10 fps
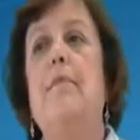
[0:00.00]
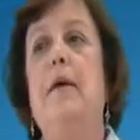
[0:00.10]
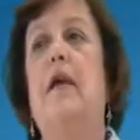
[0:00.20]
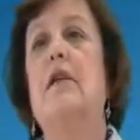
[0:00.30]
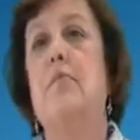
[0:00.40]

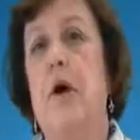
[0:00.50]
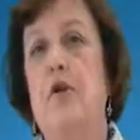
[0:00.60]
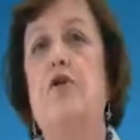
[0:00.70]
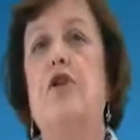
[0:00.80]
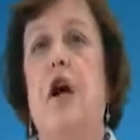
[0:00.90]
because
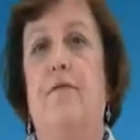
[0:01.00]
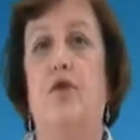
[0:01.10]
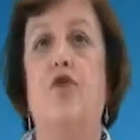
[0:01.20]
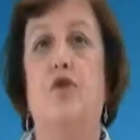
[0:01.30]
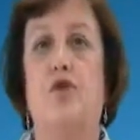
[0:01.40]
most of the
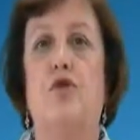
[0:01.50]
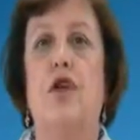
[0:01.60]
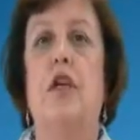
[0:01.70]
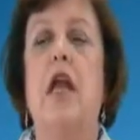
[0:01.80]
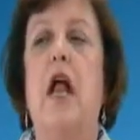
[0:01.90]

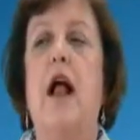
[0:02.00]
children